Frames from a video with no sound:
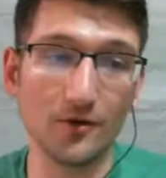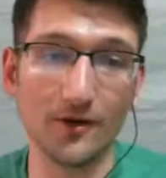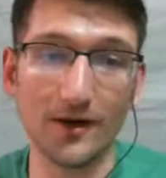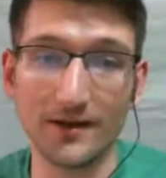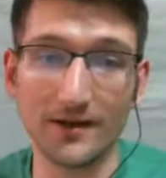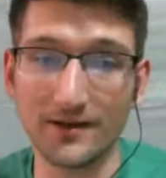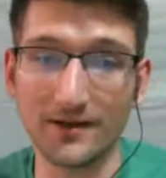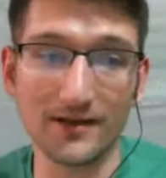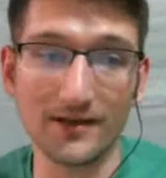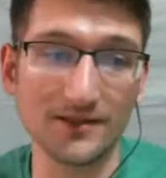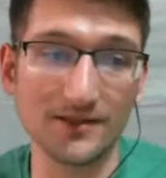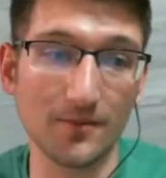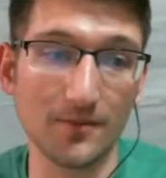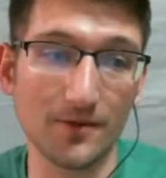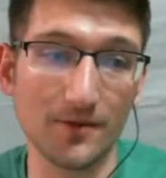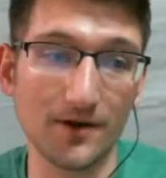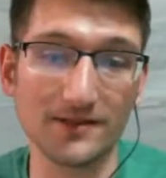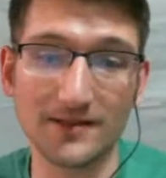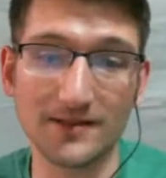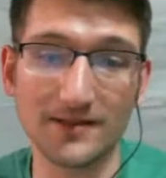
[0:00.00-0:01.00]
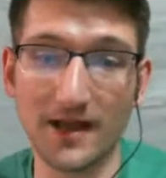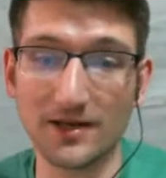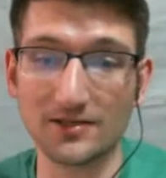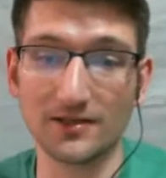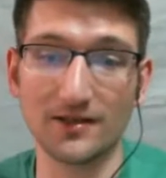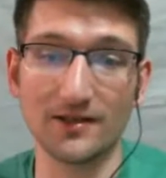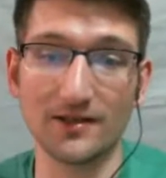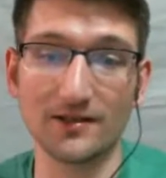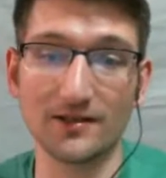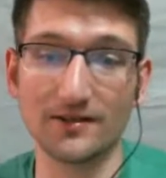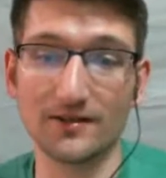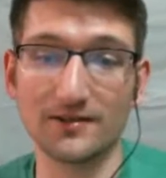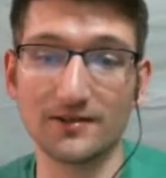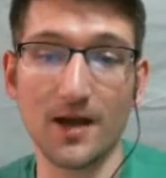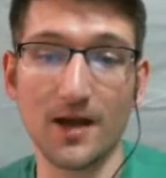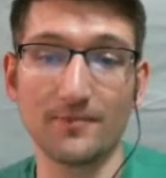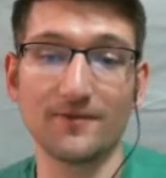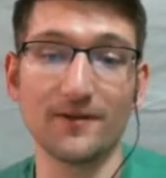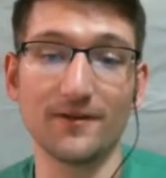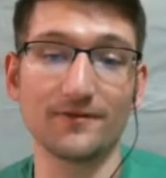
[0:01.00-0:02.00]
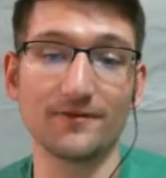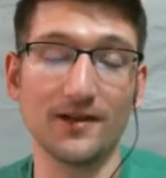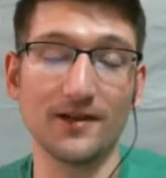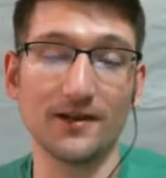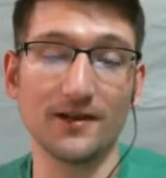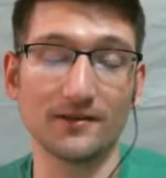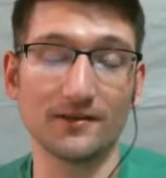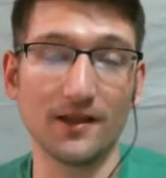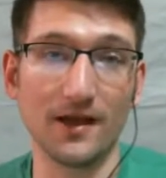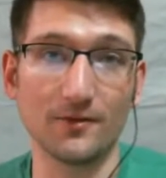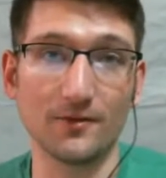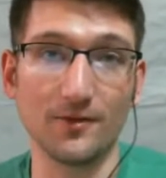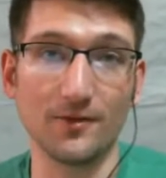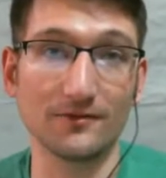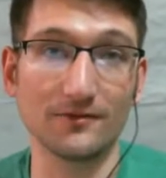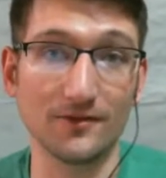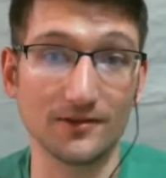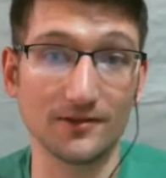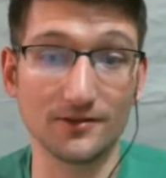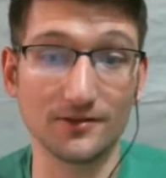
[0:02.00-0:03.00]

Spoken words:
and not somebody that's actually in the top 15 in the lightweight division.